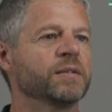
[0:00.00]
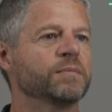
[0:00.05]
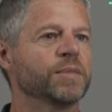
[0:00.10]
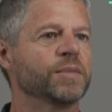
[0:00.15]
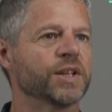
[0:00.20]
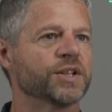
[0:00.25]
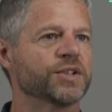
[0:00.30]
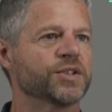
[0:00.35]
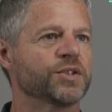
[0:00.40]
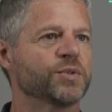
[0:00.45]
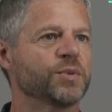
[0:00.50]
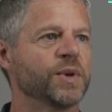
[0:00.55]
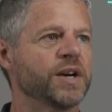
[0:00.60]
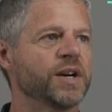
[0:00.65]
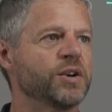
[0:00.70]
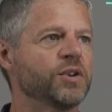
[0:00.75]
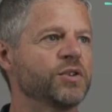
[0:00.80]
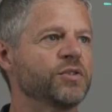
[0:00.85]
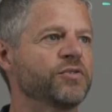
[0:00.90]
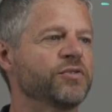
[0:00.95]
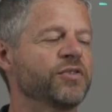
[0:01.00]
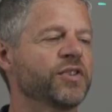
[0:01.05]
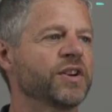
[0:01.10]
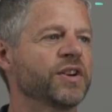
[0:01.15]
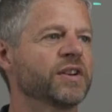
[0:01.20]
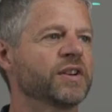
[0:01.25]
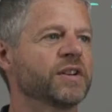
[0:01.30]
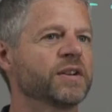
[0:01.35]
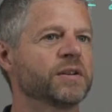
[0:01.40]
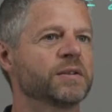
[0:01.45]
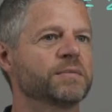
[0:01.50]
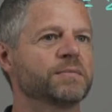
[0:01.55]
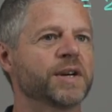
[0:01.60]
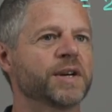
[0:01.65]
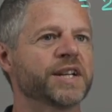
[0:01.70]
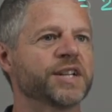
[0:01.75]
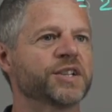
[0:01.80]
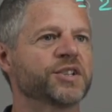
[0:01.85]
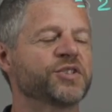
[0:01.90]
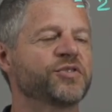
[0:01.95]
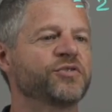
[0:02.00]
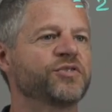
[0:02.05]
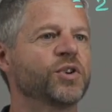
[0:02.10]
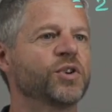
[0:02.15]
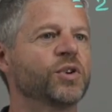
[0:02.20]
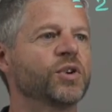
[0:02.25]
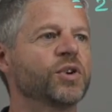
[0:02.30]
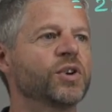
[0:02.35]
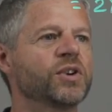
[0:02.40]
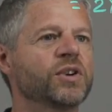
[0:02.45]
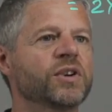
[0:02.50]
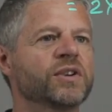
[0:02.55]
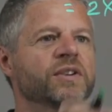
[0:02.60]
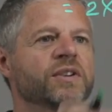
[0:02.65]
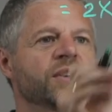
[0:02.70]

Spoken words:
plus 12 minus 4.